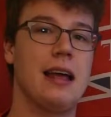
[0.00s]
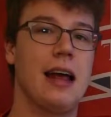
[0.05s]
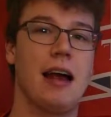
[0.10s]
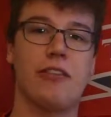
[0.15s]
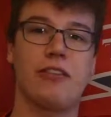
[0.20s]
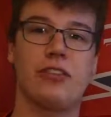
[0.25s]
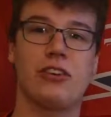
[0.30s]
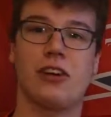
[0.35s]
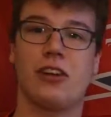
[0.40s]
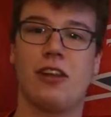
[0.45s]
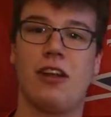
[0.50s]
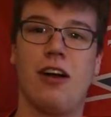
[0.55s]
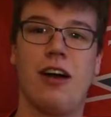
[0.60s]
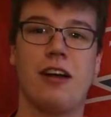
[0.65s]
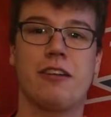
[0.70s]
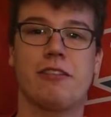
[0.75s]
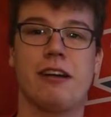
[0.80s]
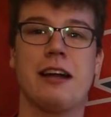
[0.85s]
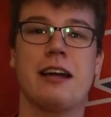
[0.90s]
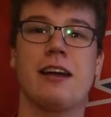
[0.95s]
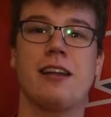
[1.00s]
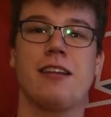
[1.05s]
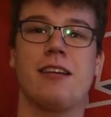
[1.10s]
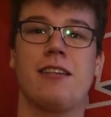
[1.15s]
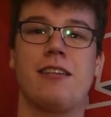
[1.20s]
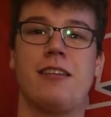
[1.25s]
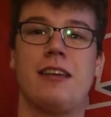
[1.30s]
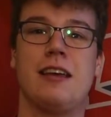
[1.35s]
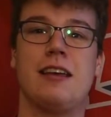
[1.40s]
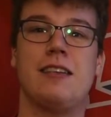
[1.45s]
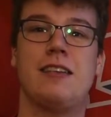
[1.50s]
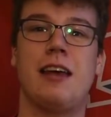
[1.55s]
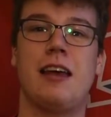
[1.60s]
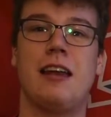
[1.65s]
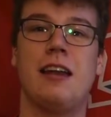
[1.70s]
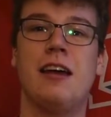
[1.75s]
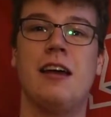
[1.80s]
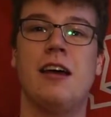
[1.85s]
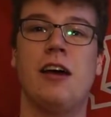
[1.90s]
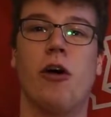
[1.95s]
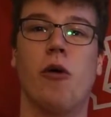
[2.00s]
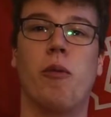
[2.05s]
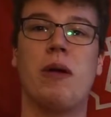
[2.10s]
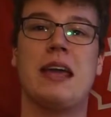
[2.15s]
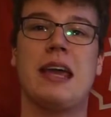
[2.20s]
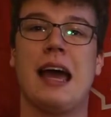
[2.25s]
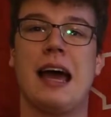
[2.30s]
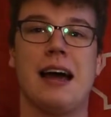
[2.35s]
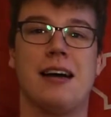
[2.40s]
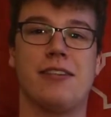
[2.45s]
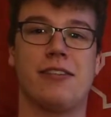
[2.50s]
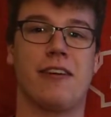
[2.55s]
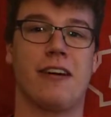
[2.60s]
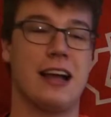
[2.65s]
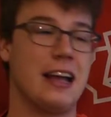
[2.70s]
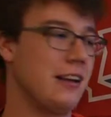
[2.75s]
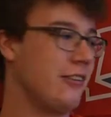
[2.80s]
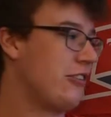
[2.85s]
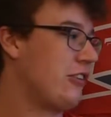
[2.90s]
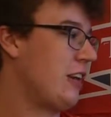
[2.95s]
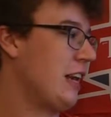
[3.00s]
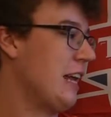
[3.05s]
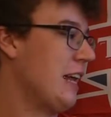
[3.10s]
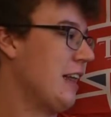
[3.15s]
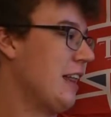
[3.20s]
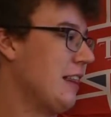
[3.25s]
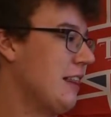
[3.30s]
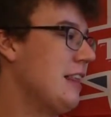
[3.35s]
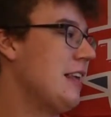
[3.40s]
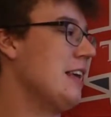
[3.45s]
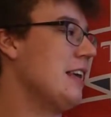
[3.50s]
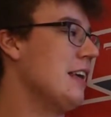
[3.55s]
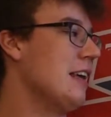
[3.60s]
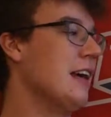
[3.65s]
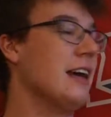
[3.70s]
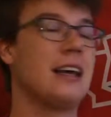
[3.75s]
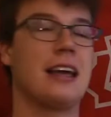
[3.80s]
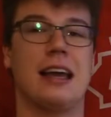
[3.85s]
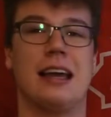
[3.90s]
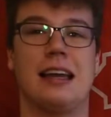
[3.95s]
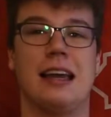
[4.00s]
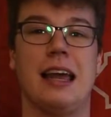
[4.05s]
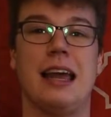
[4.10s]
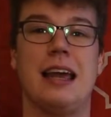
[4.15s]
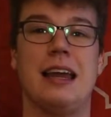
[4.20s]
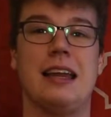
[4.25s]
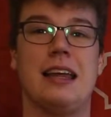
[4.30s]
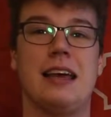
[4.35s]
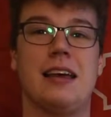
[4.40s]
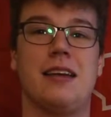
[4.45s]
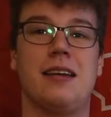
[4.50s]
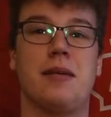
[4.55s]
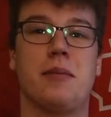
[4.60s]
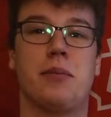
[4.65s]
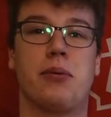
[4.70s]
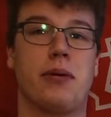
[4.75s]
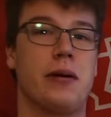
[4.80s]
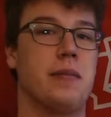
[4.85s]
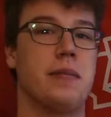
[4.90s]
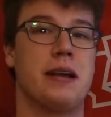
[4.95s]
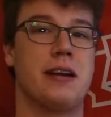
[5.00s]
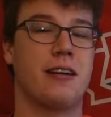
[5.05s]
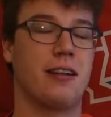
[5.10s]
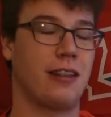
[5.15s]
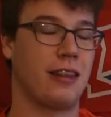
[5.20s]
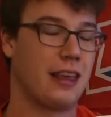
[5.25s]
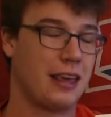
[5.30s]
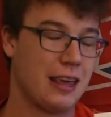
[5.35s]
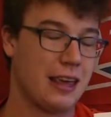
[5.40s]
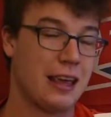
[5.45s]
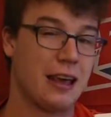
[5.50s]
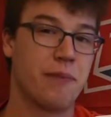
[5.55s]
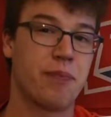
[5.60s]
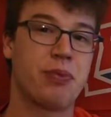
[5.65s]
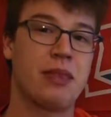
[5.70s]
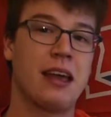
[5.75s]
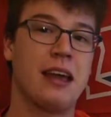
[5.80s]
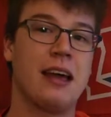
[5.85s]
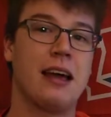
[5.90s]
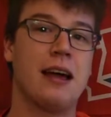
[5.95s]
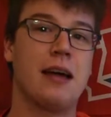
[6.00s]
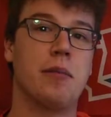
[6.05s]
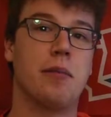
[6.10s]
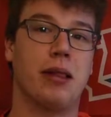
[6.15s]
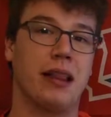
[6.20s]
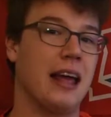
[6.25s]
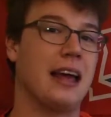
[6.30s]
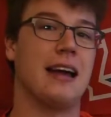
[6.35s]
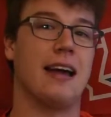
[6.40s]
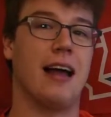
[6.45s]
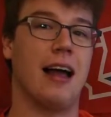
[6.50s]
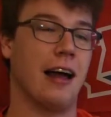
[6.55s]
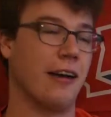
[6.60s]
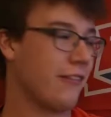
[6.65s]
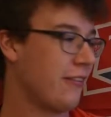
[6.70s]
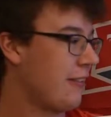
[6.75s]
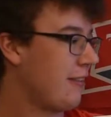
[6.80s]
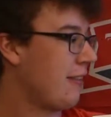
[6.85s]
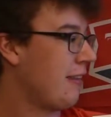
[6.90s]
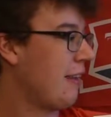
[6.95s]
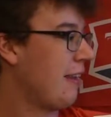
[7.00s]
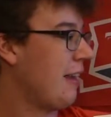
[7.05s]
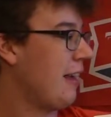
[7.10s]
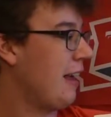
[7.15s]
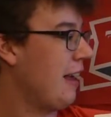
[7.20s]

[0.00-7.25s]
After a long regular season, we have reached the Canadian Premier League playoffs.